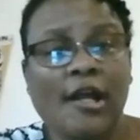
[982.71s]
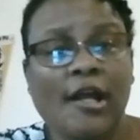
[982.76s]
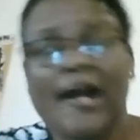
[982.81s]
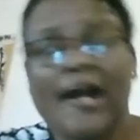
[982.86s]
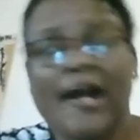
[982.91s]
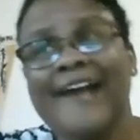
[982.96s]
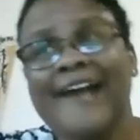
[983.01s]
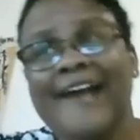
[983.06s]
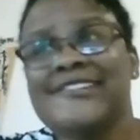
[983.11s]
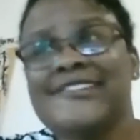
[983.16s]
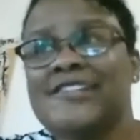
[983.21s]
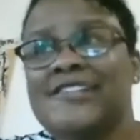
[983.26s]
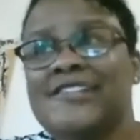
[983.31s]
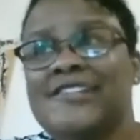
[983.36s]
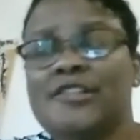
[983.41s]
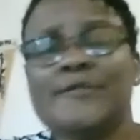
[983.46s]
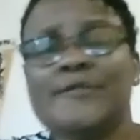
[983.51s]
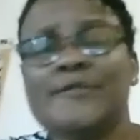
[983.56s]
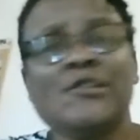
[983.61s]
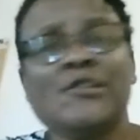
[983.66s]
I
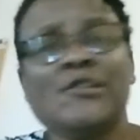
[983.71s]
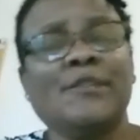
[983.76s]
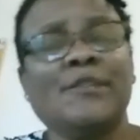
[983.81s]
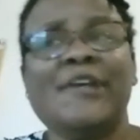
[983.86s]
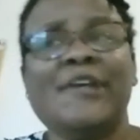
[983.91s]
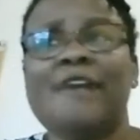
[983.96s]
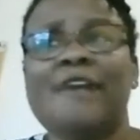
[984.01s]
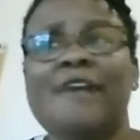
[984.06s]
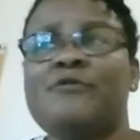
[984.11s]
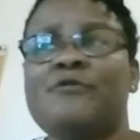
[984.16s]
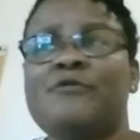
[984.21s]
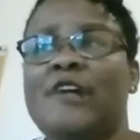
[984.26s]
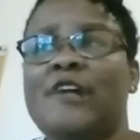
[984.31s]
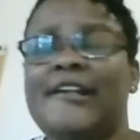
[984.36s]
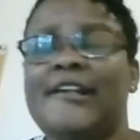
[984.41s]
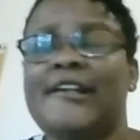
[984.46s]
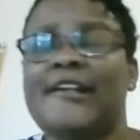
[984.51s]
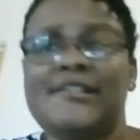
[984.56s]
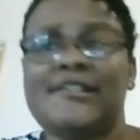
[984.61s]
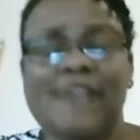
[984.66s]
still am going to be upfront
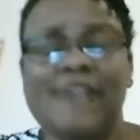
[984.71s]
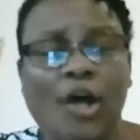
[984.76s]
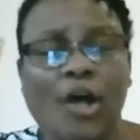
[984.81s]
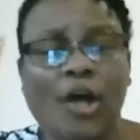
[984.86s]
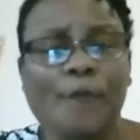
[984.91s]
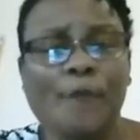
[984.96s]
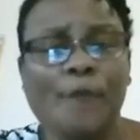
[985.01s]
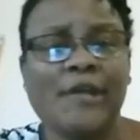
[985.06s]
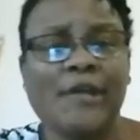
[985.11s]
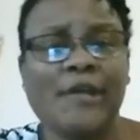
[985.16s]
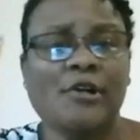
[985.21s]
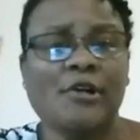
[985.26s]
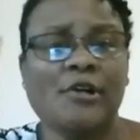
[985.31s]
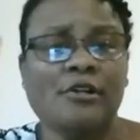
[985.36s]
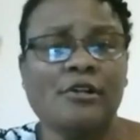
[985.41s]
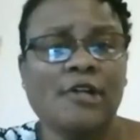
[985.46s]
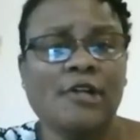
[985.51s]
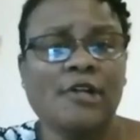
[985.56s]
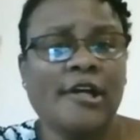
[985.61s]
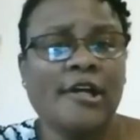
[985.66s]
and tell
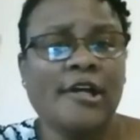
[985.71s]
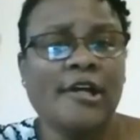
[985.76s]
people,